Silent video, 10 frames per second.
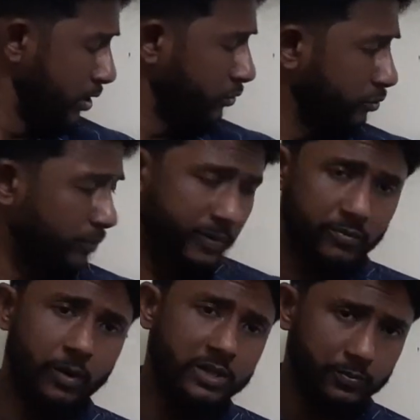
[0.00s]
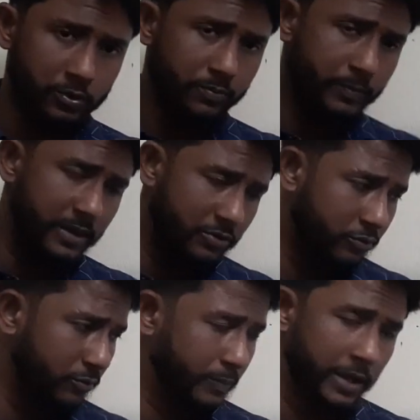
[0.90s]
true, P false, both P
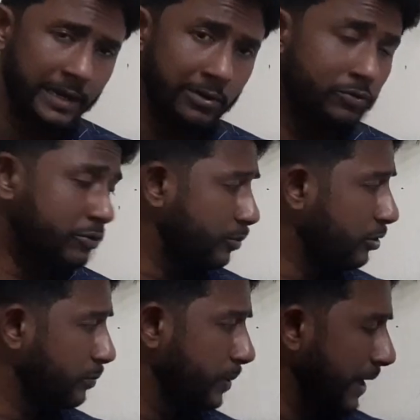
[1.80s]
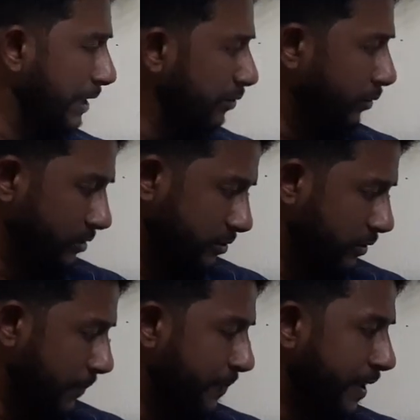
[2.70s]
true, P and Q true, both P and Q false.
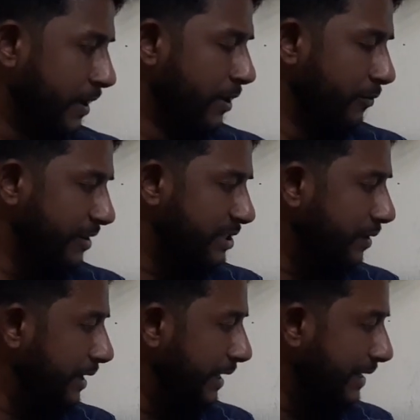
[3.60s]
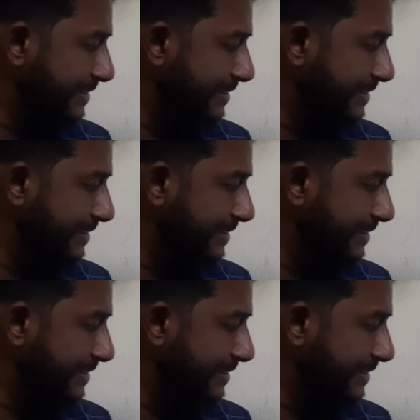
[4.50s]
Okay, first of all, let us